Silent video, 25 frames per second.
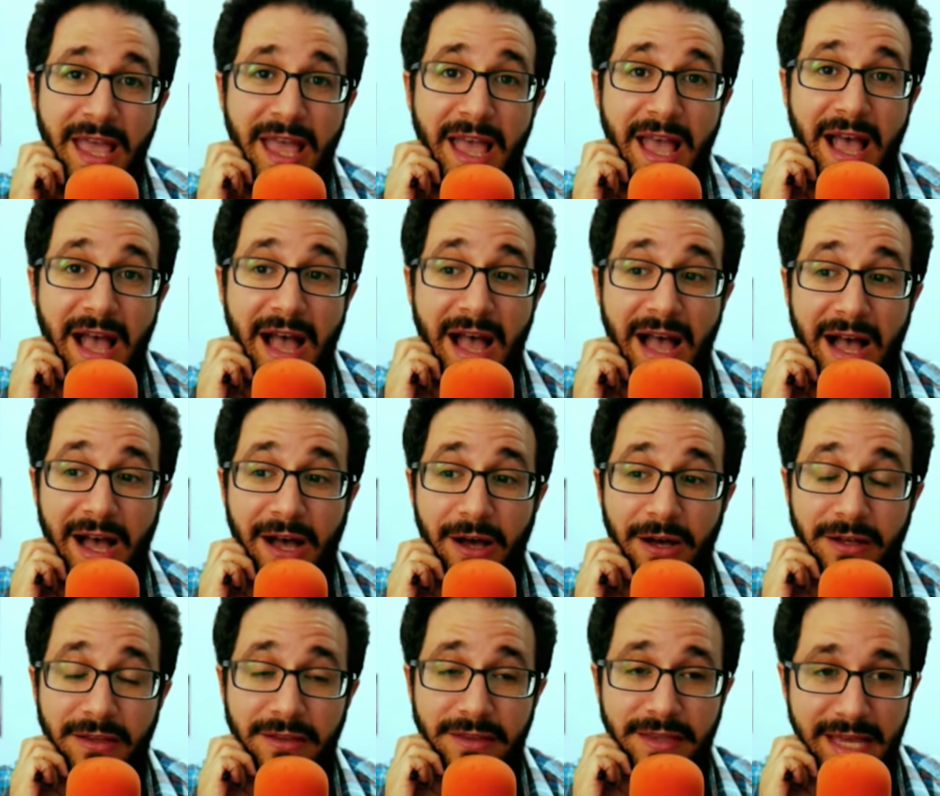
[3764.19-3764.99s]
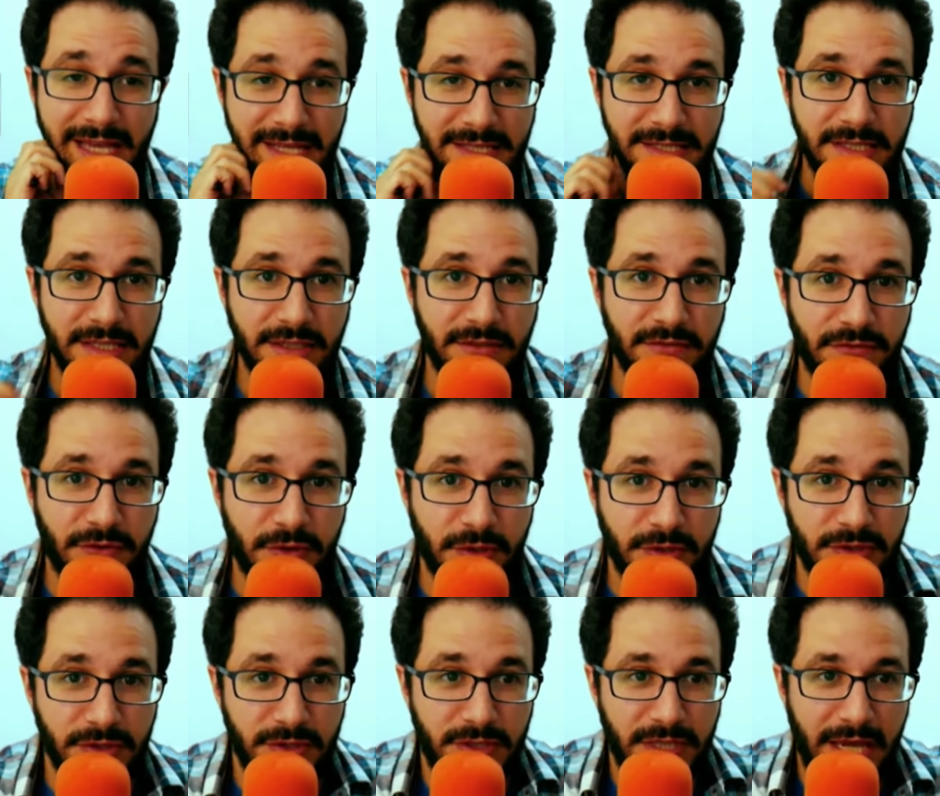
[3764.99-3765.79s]
Uh, that's it for
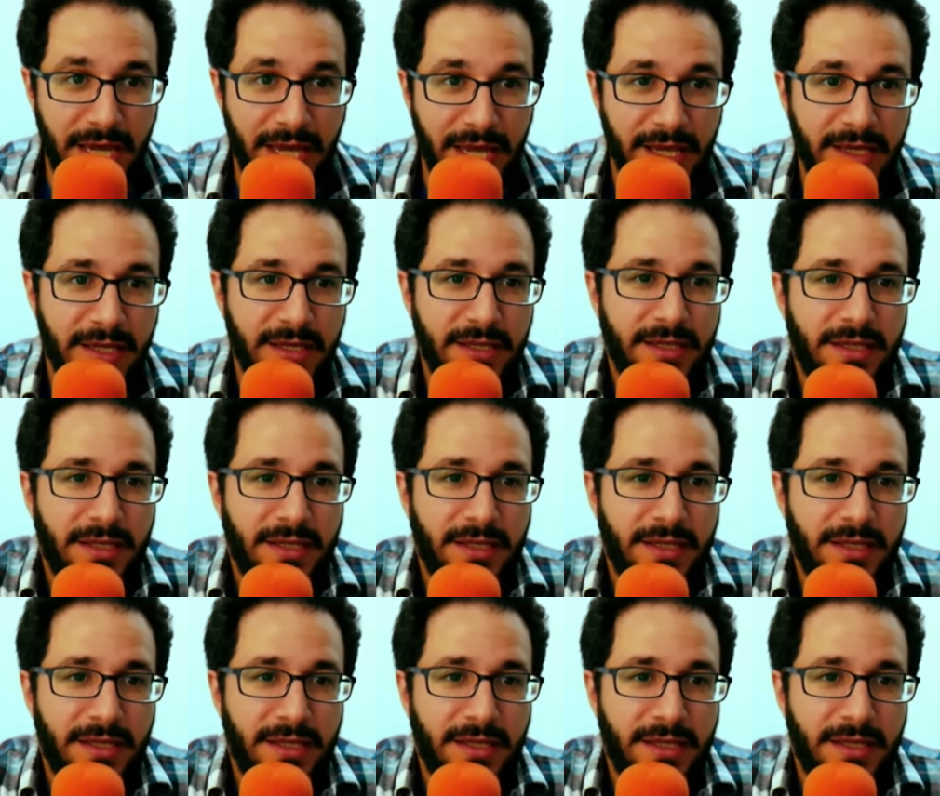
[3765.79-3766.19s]
today.